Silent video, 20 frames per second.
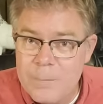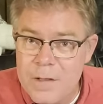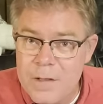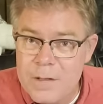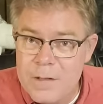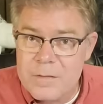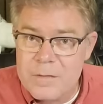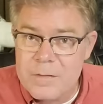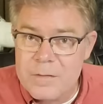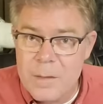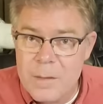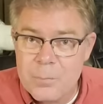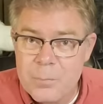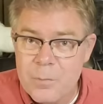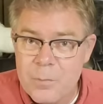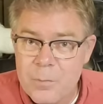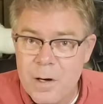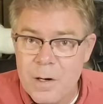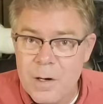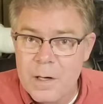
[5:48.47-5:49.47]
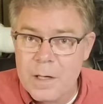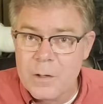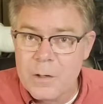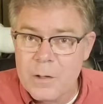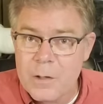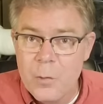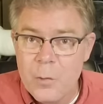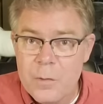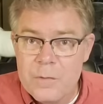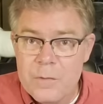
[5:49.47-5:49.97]
it's temporary.
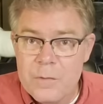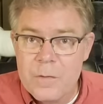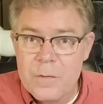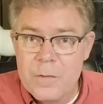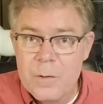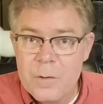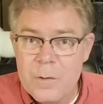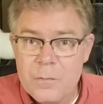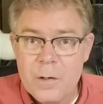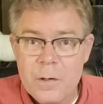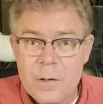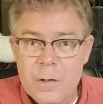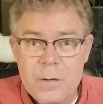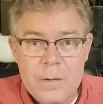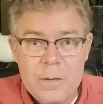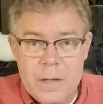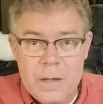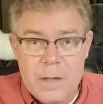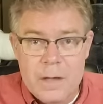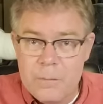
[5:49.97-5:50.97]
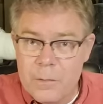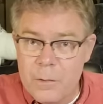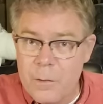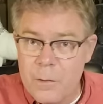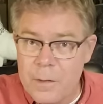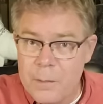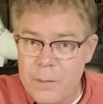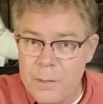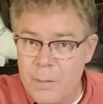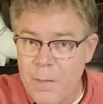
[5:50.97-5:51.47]
Gold and silver, even though
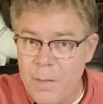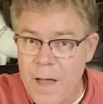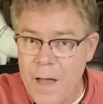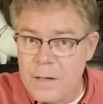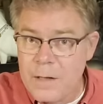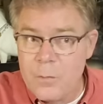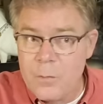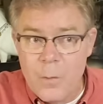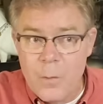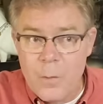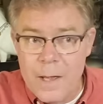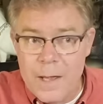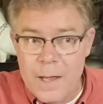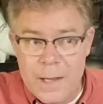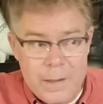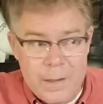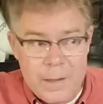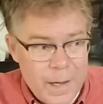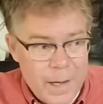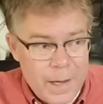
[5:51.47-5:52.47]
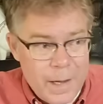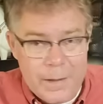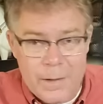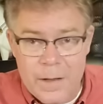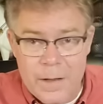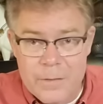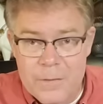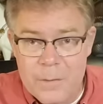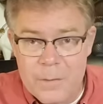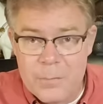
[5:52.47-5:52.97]
they were locked away, right?
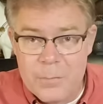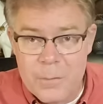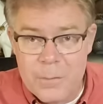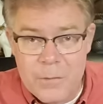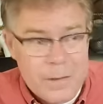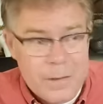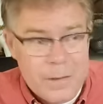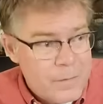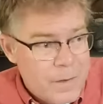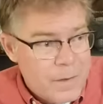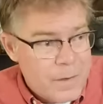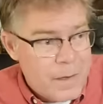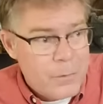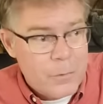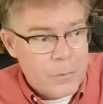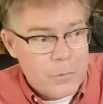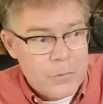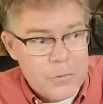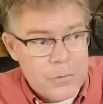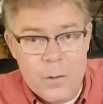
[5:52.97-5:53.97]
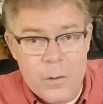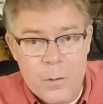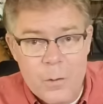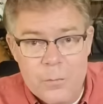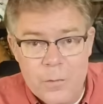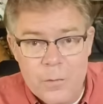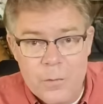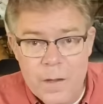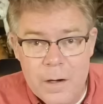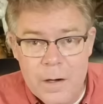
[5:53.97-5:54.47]
I sometimes like to say they're sitting
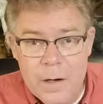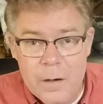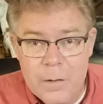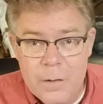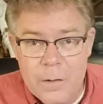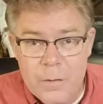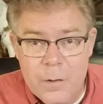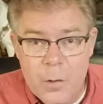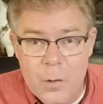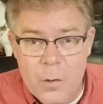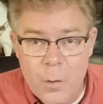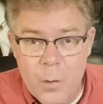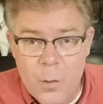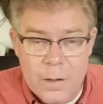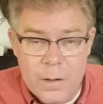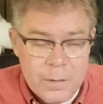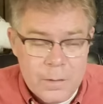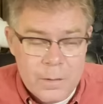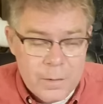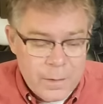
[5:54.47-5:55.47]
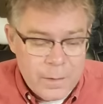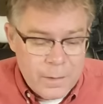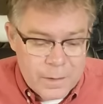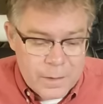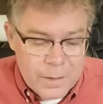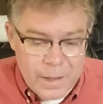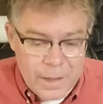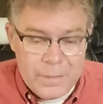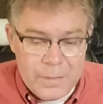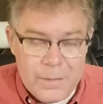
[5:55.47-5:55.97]
over there in the corner.
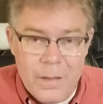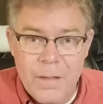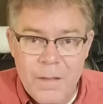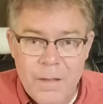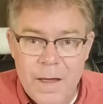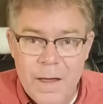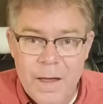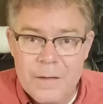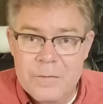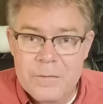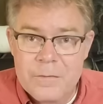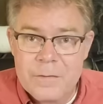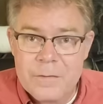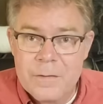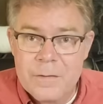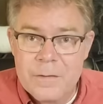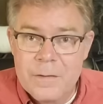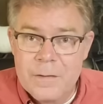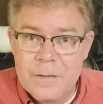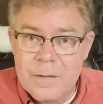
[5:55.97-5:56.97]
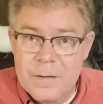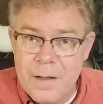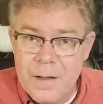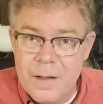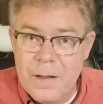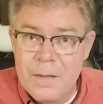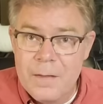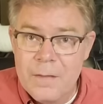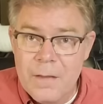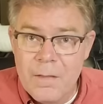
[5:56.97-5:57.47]
Nonetheless,
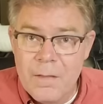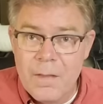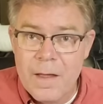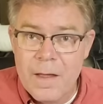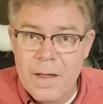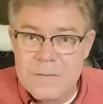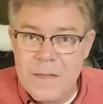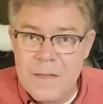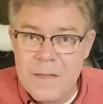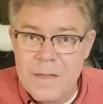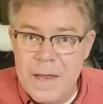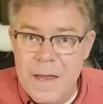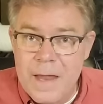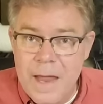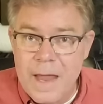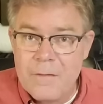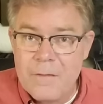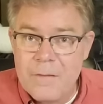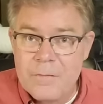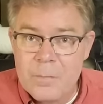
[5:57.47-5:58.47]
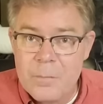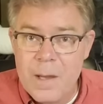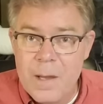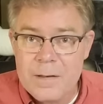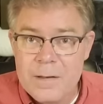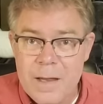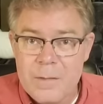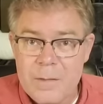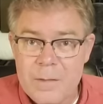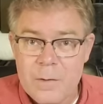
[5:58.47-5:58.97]
nonetheless, they have
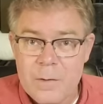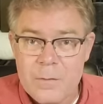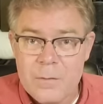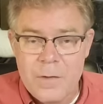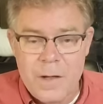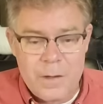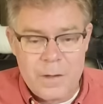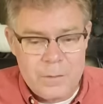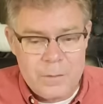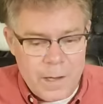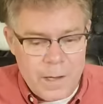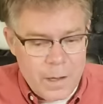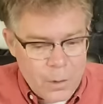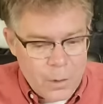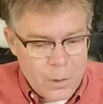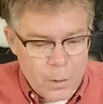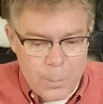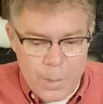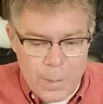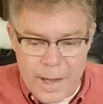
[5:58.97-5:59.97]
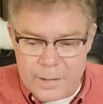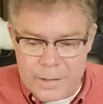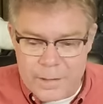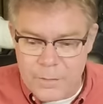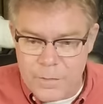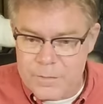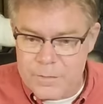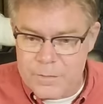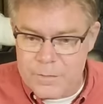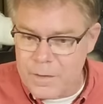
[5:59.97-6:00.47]
maintained their value. And I'll go back to
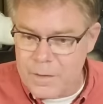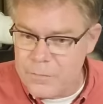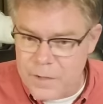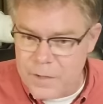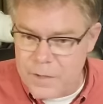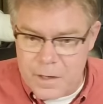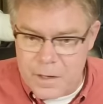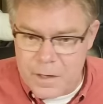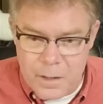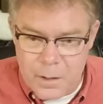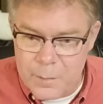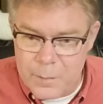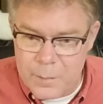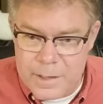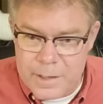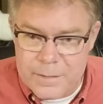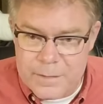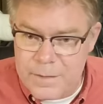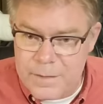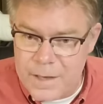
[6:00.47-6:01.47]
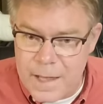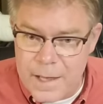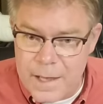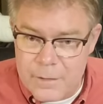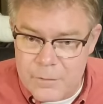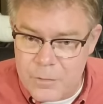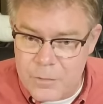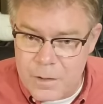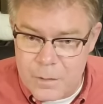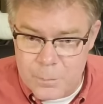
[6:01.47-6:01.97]
this. I've said it already today
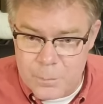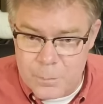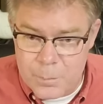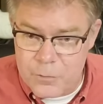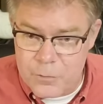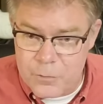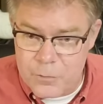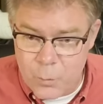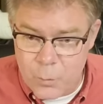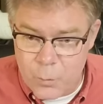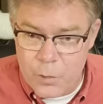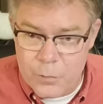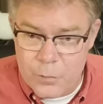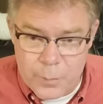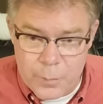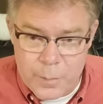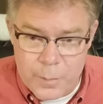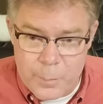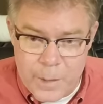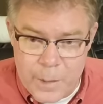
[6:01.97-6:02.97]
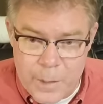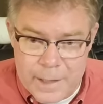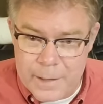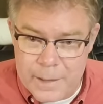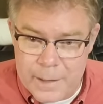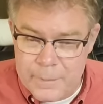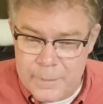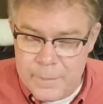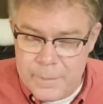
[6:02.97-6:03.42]
to you, but it's worth repeating